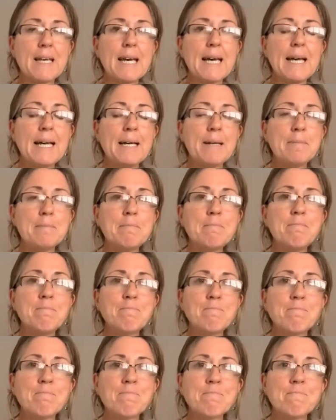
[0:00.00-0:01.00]

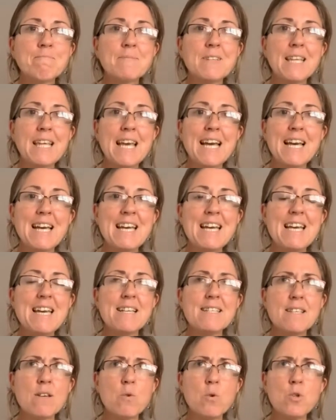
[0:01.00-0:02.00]

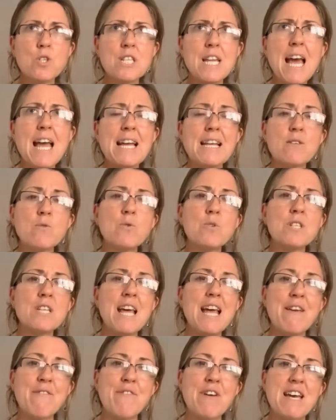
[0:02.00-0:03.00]
HIIT, quarter to eight for
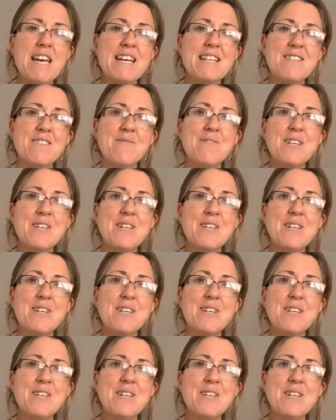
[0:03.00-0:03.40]
HIIT.